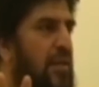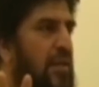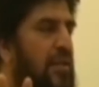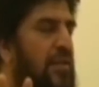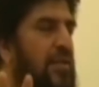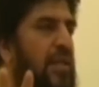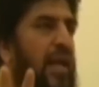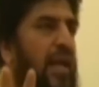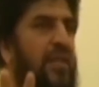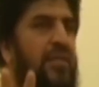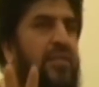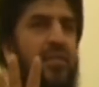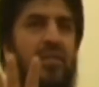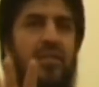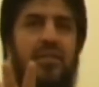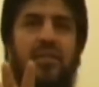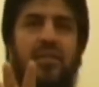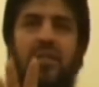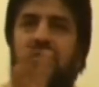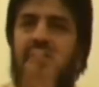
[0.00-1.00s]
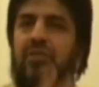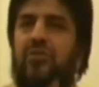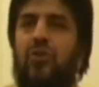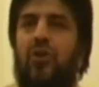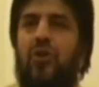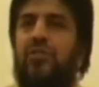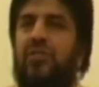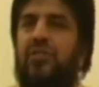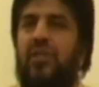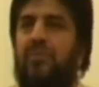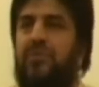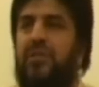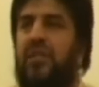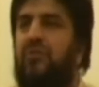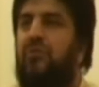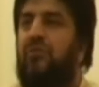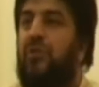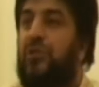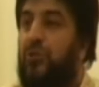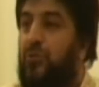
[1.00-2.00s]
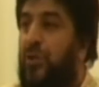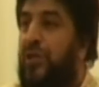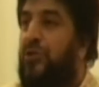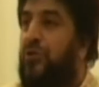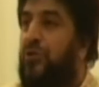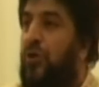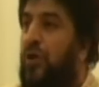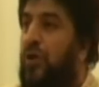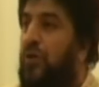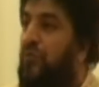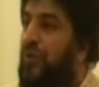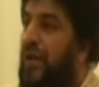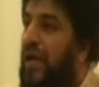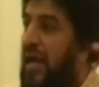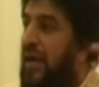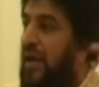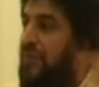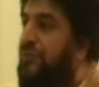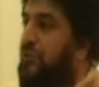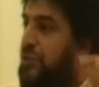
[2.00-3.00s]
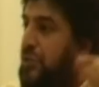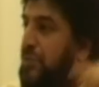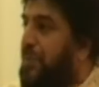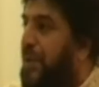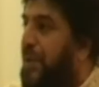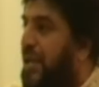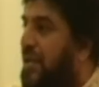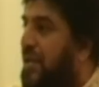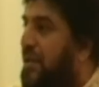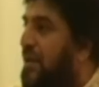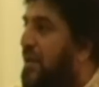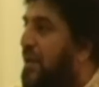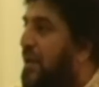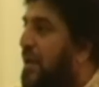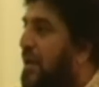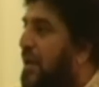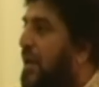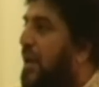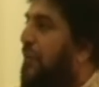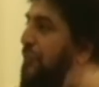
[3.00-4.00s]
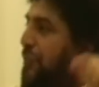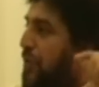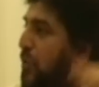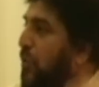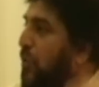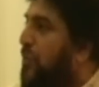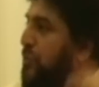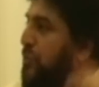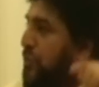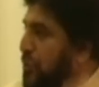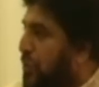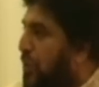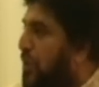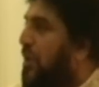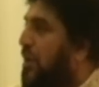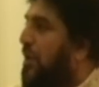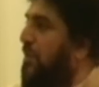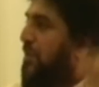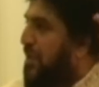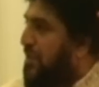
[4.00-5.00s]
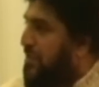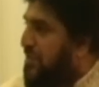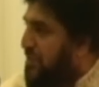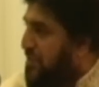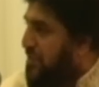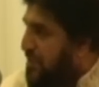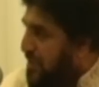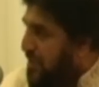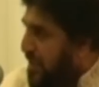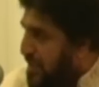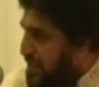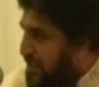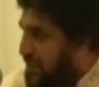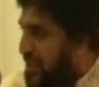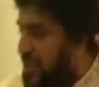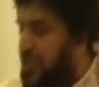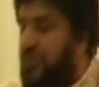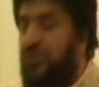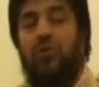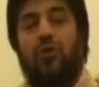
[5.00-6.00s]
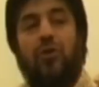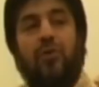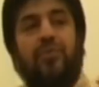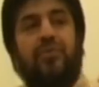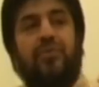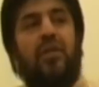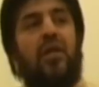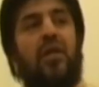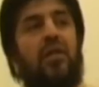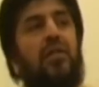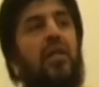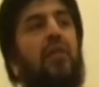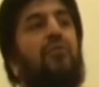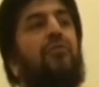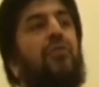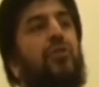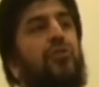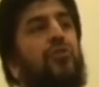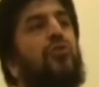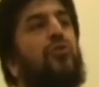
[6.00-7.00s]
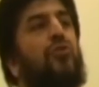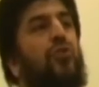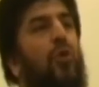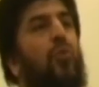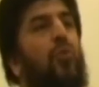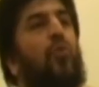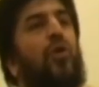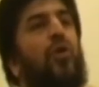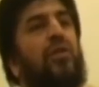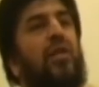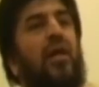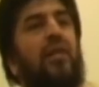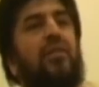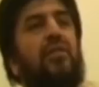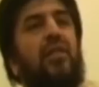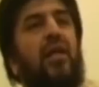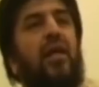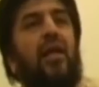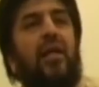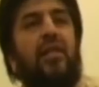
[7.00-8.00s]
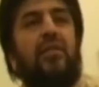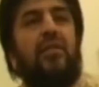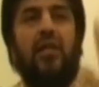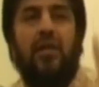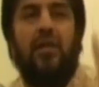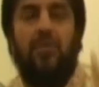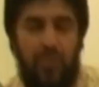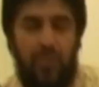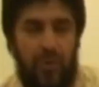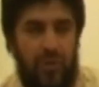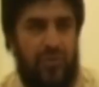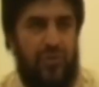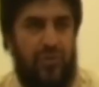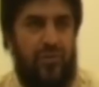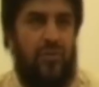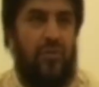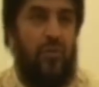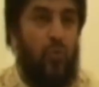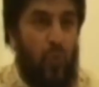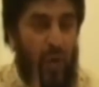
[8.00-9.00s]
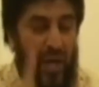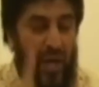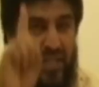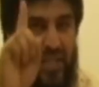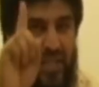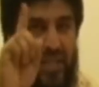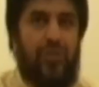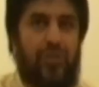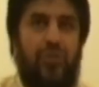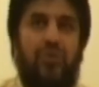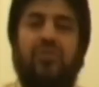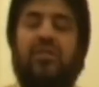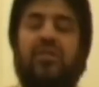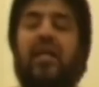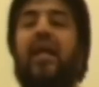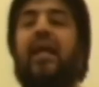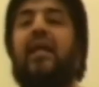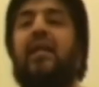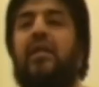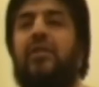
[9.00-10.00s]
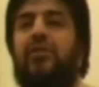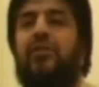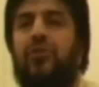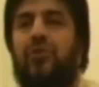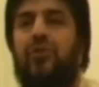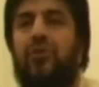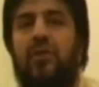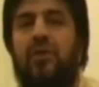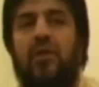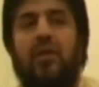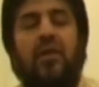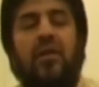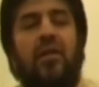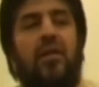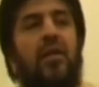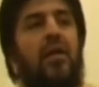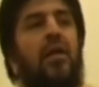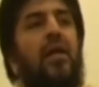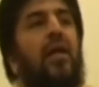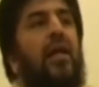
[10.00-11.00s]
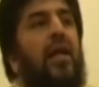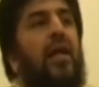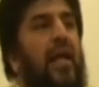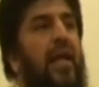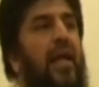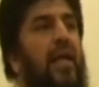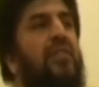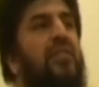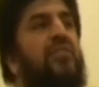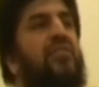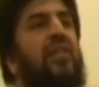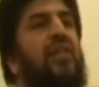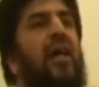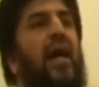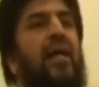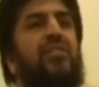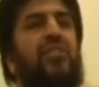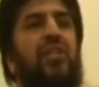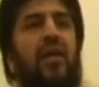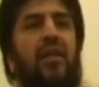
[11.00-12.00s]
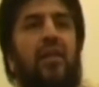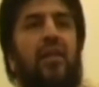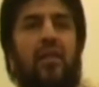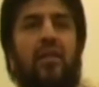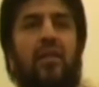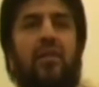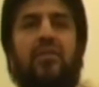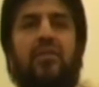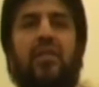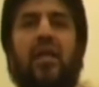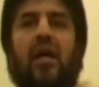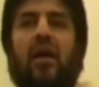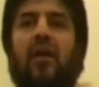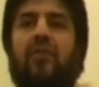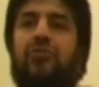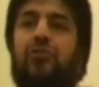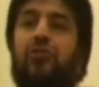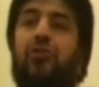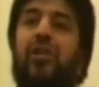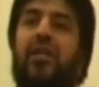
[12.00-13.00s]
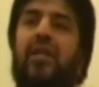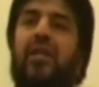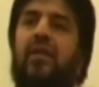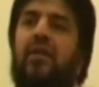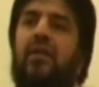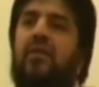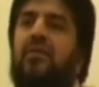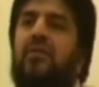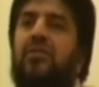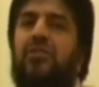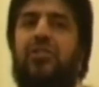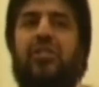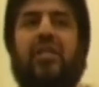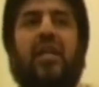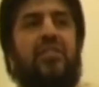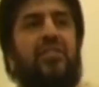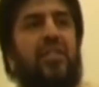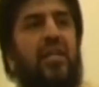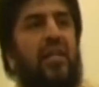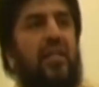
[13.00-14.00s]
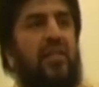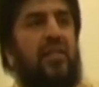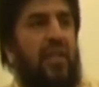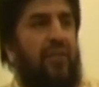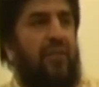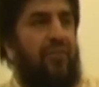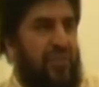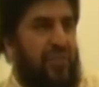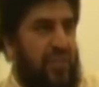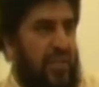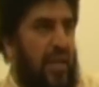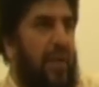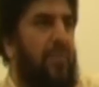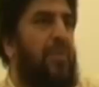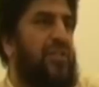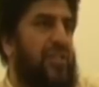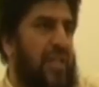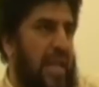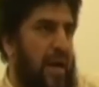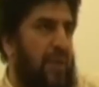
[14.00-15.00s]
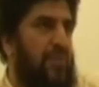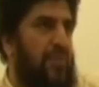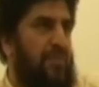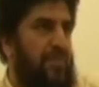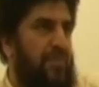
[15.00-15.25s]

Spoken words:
that this is not something which we talk, we have to speak. If we want to talk about these groups, then we should know what are there in their books. One issue. Second issue, in Sky Channel, they have three Shia channels have established now.